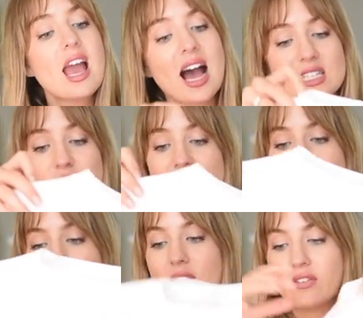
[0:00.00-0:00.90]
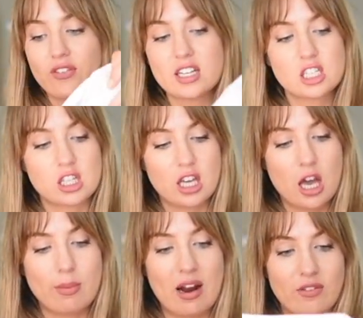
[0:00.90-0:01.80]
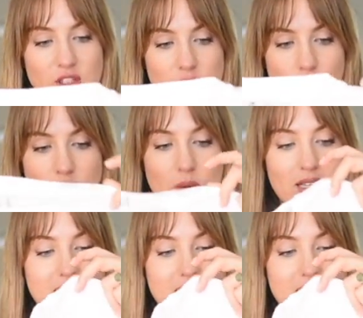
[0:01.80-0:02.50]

Has a really similar fit to the Urban Outfitters one as well.